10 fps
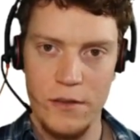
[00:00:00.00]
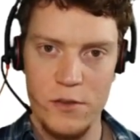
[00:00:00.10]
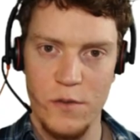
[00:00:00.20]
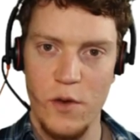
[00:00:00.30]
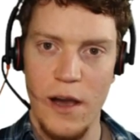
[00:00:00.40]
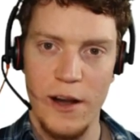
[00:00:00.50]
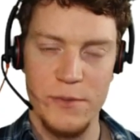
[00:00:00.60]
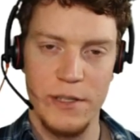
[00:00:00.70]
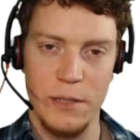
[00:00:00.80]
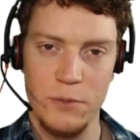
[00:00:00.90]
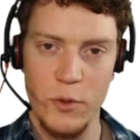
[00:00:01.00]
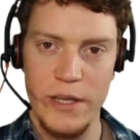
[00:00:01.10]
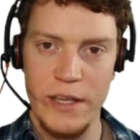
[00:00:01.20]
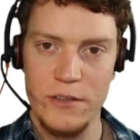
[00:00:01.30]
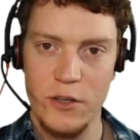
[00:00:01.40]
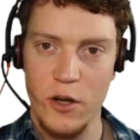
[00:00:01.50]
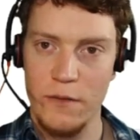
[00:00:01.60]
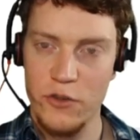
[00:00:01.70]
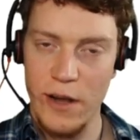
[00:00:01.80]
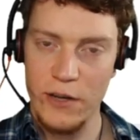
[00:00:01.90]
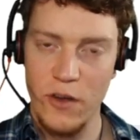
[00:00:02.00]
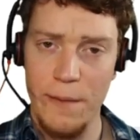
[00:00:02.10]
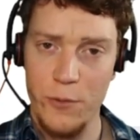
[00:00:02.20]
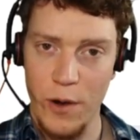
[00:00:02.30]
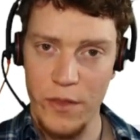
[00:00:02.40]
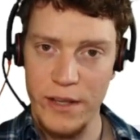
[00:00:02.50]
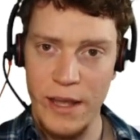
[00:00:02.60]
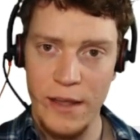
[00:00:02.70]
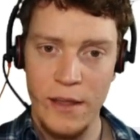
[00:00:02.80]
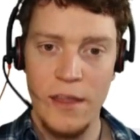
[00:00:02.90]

So if you are expecting employees to kind of track time throughout the day,